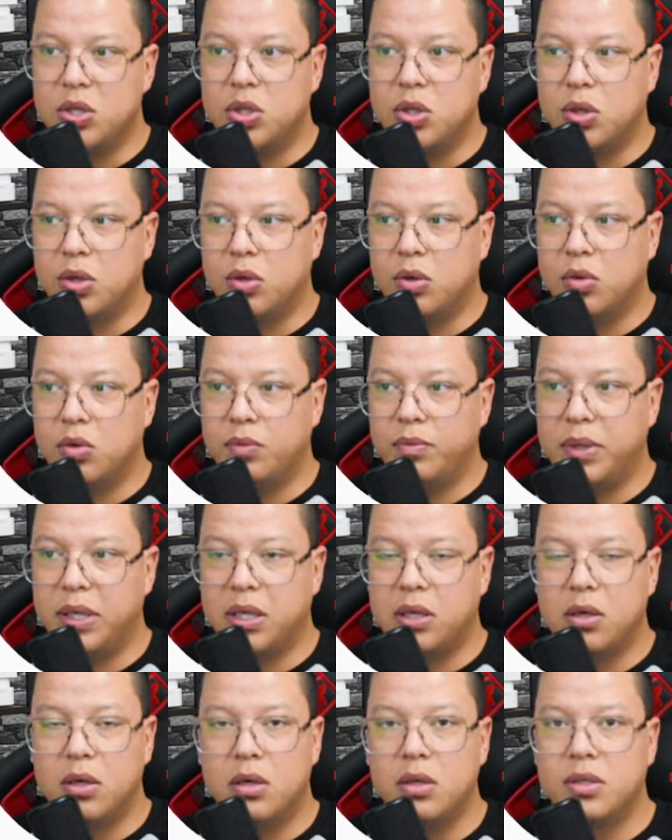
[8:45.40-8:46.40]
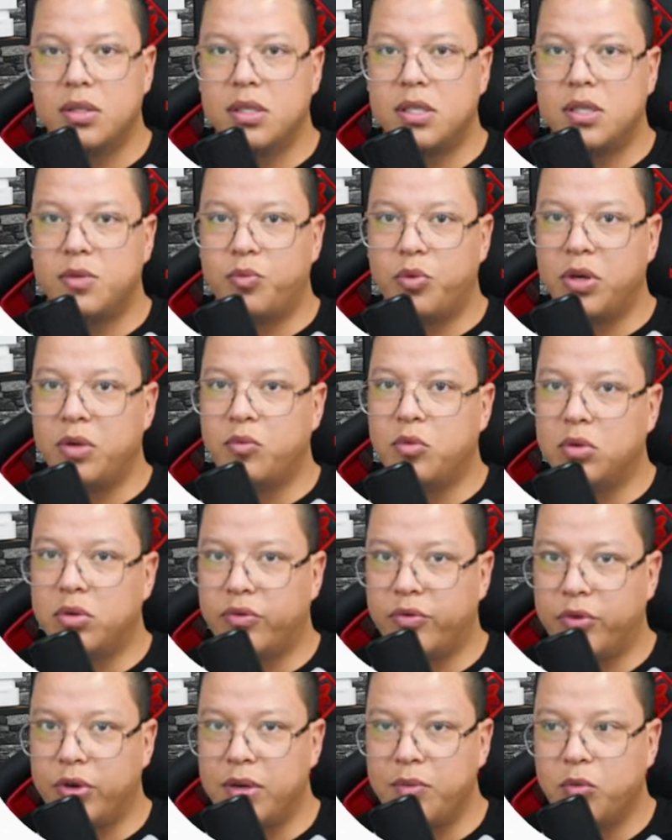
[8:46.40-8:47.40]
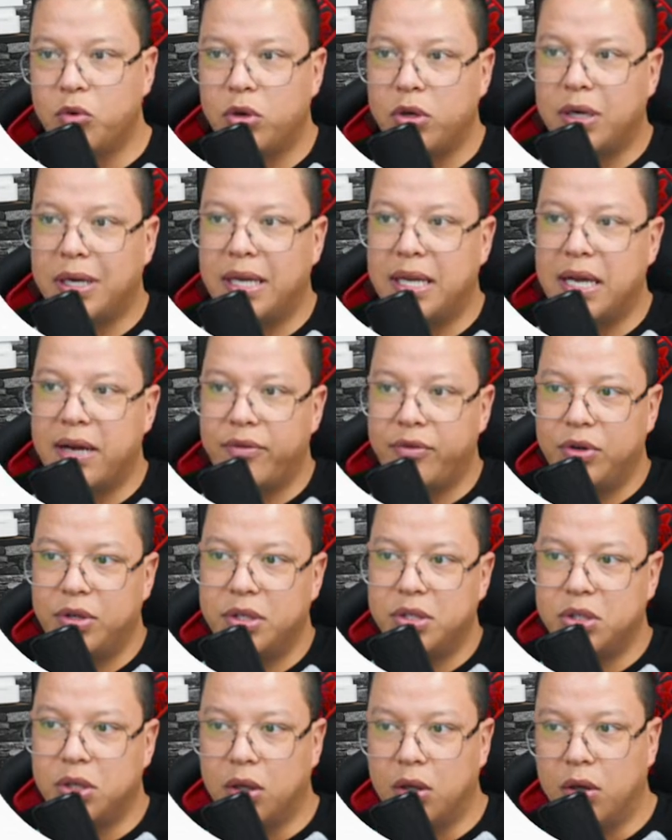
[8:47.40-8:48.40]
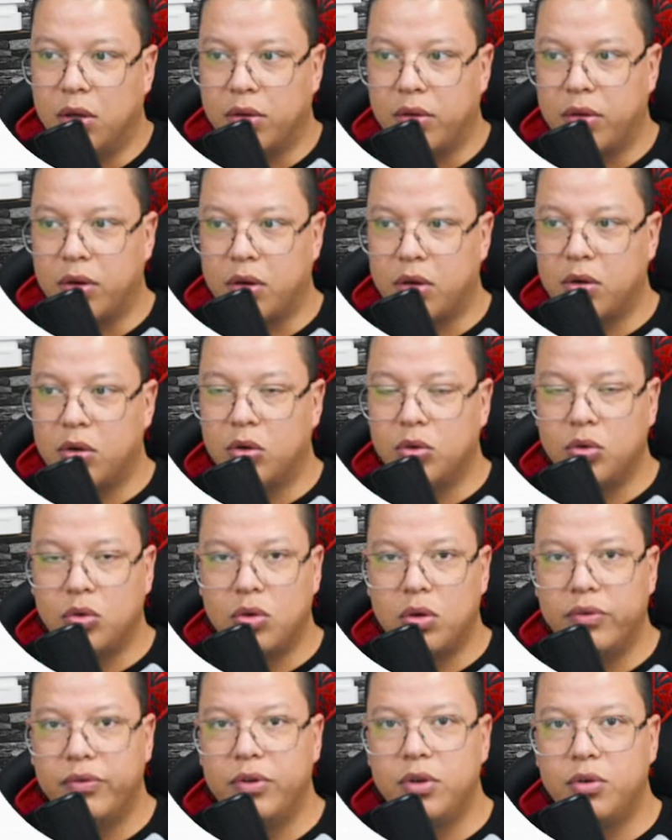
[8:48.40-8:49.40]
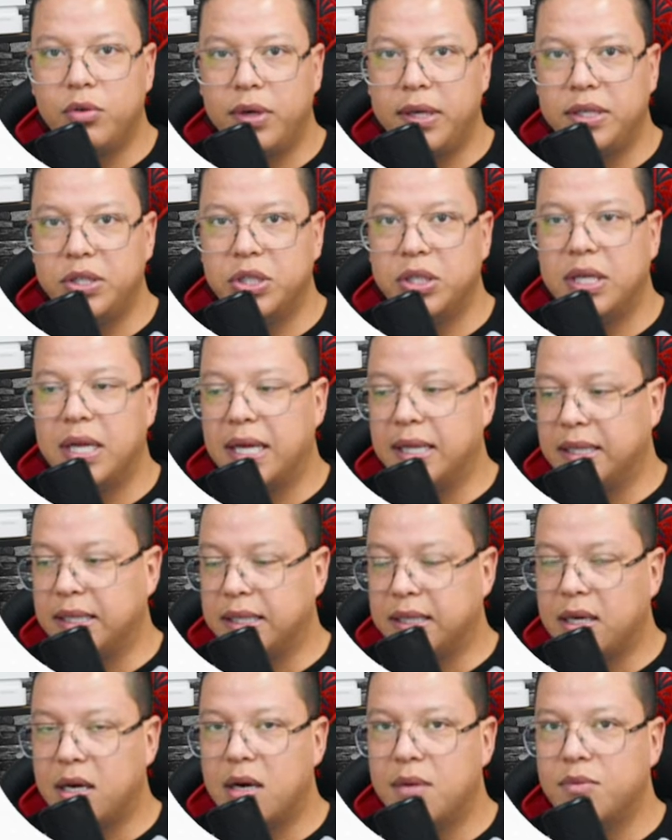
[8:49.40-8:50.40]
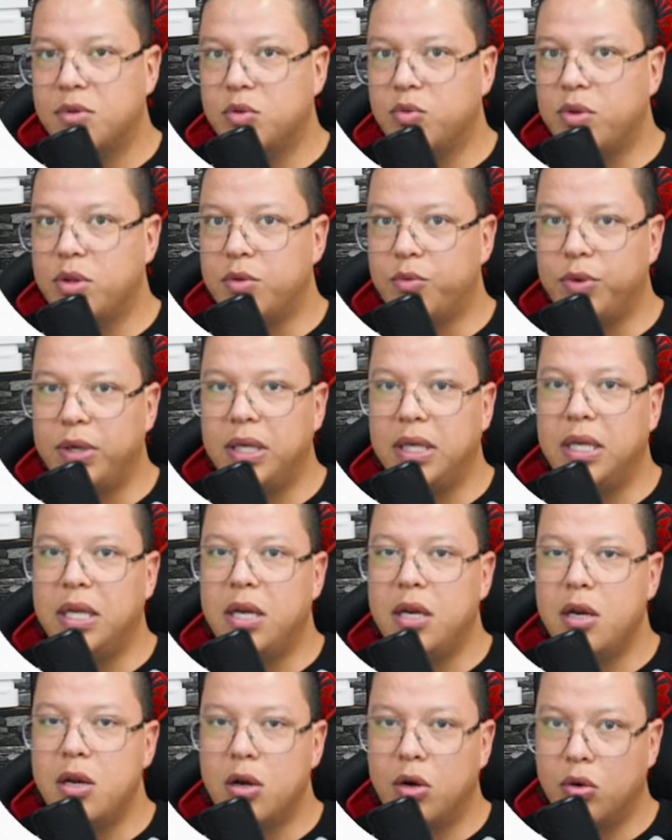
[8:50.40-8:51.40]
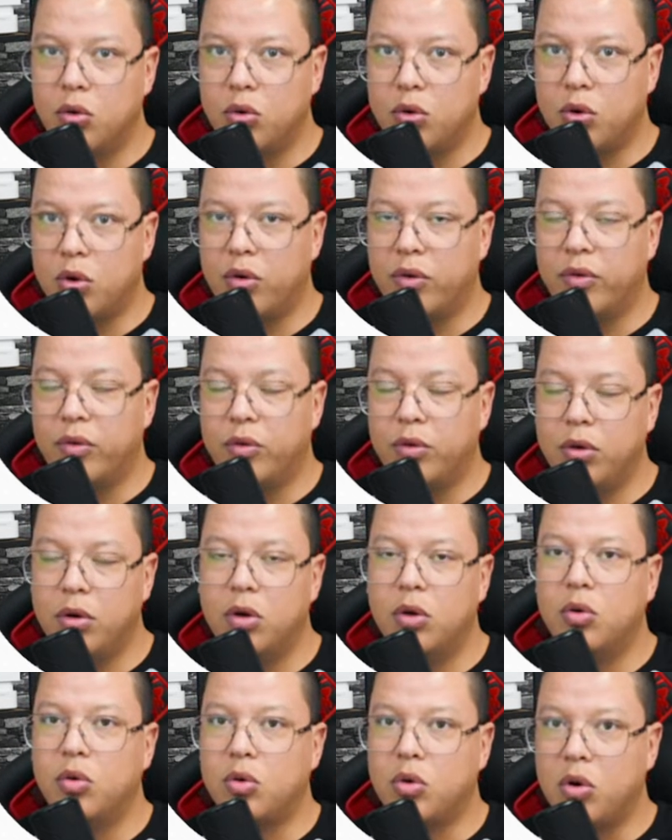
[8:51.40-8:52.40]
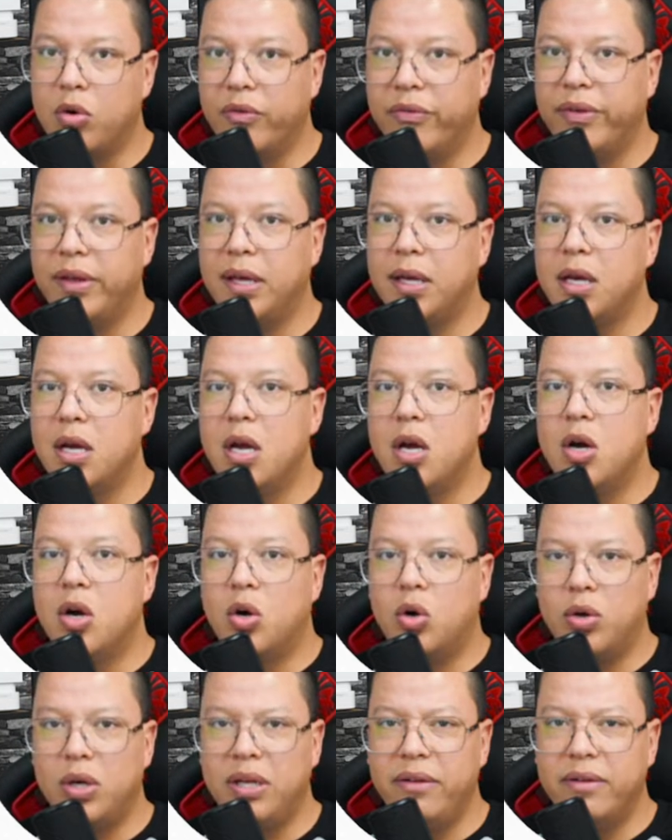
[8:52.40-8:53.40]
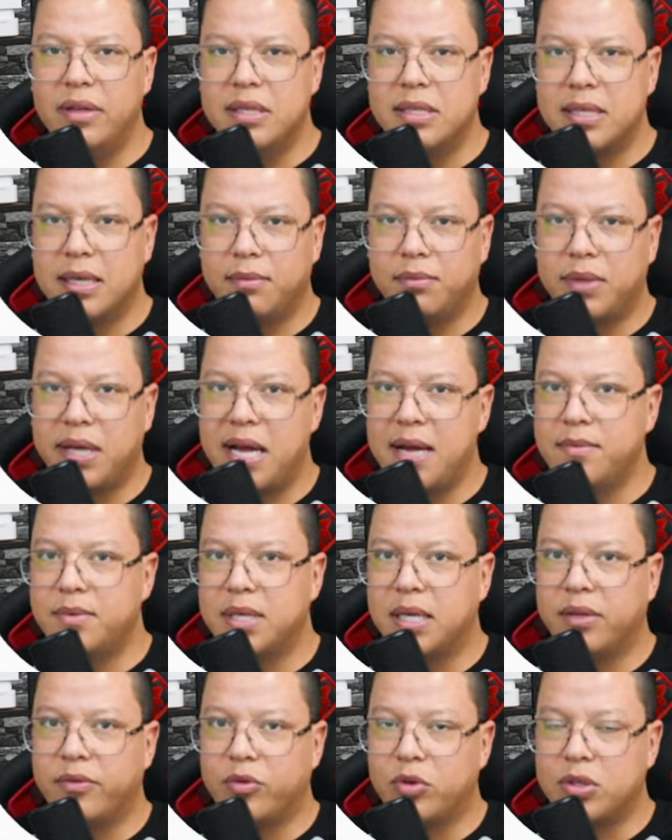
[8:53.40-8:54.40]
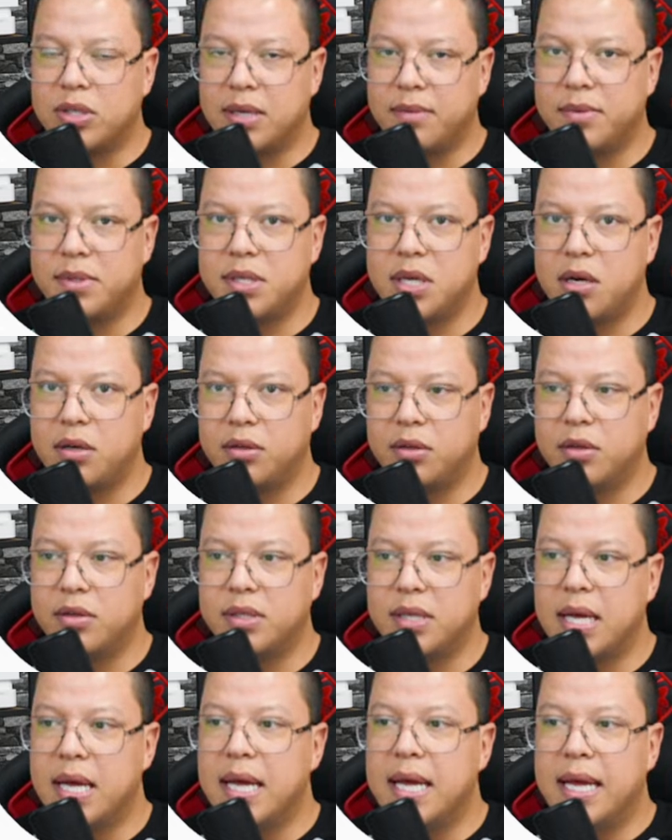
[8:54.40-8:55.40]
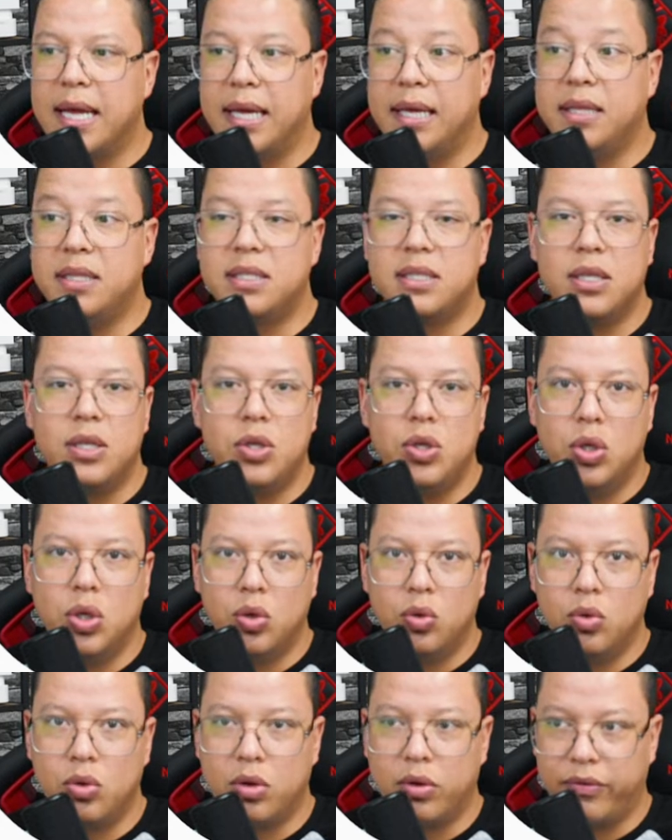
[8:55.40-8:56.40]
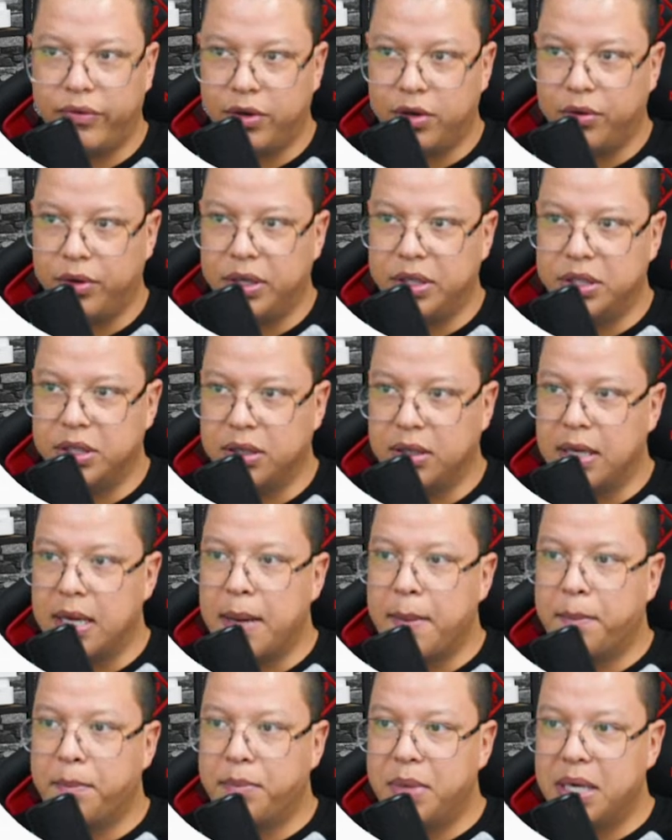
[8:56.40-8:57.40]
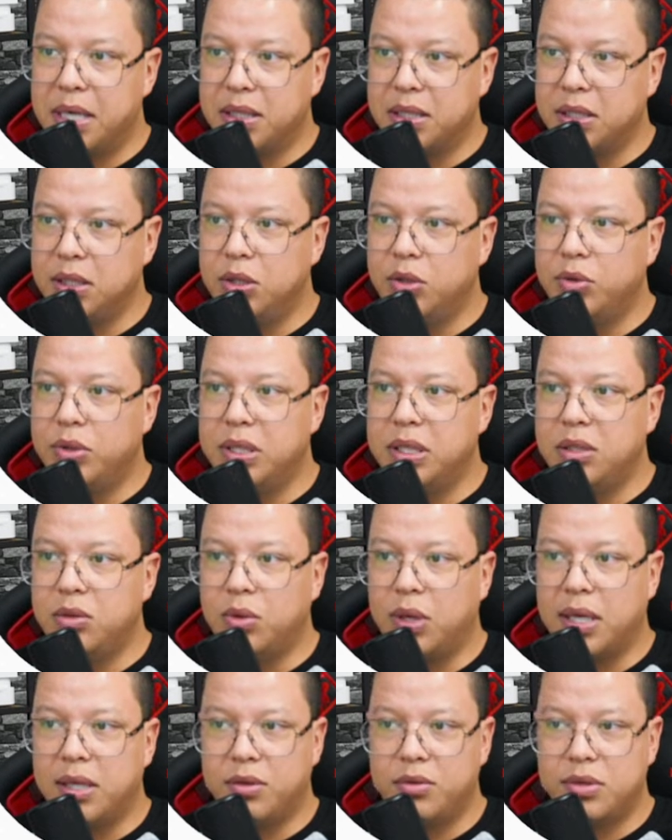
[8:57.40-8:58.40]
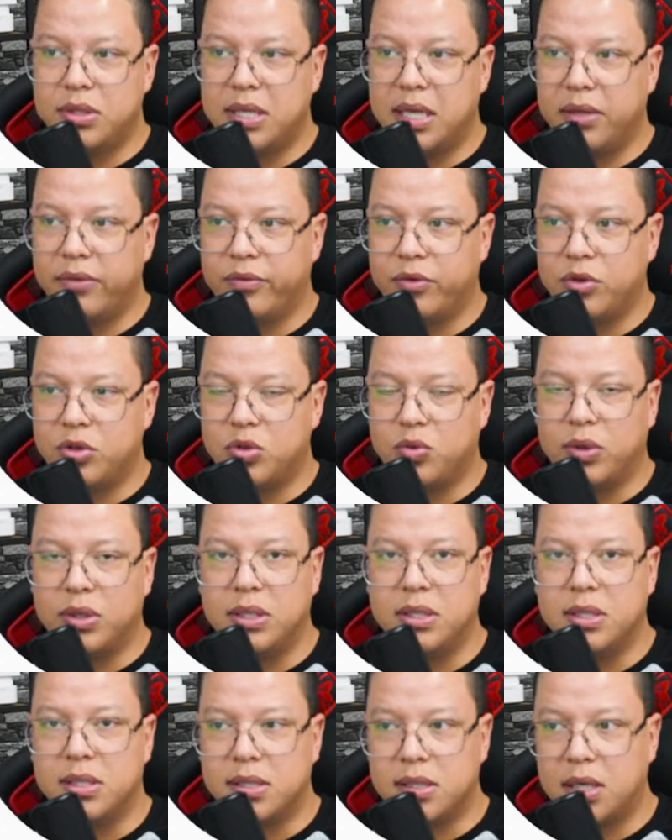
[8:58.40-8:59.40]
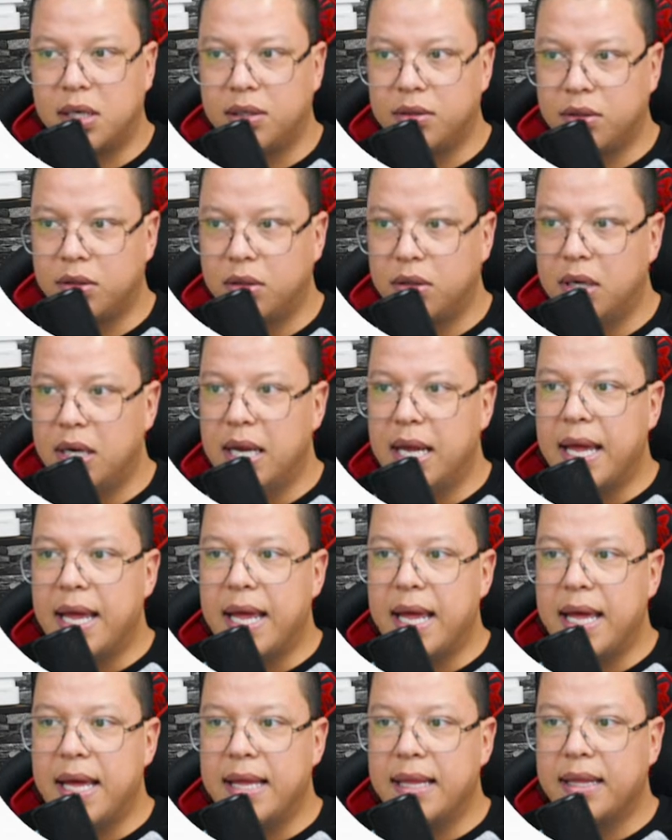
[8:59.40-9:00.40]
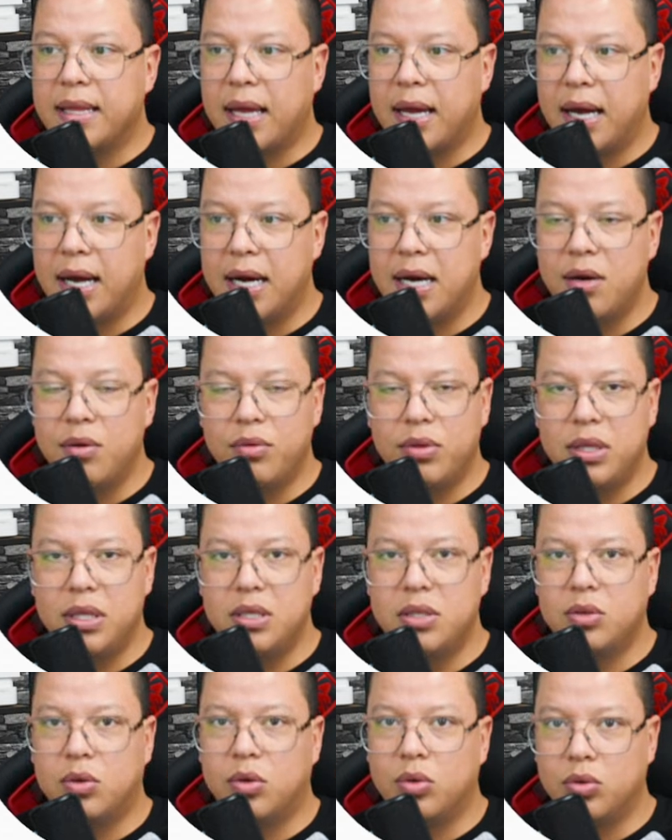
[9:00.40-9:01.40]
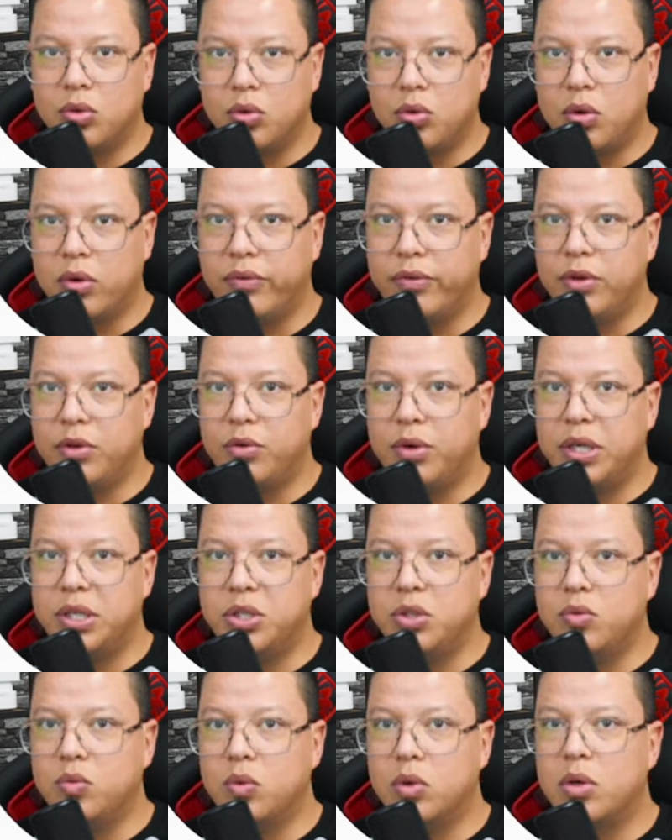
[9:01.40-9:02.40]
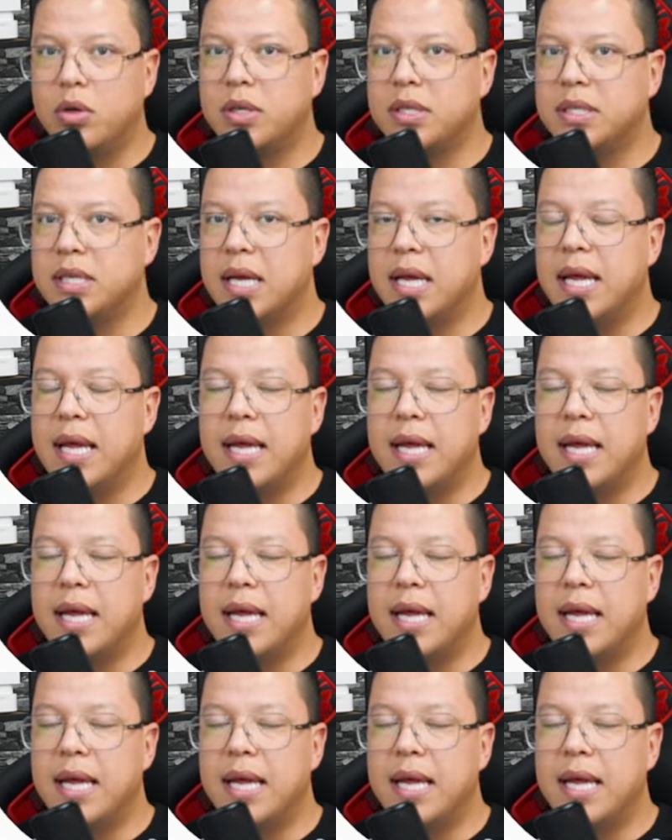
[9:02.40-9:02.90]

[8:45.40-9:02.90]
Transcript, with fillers: So because Spring Boot framework leverage a lot the auto configuration, and it comes with really low config, or even sometimes, and for some starters, it's no configuration. But you need to understand first what is a starter and how this auto configuration works.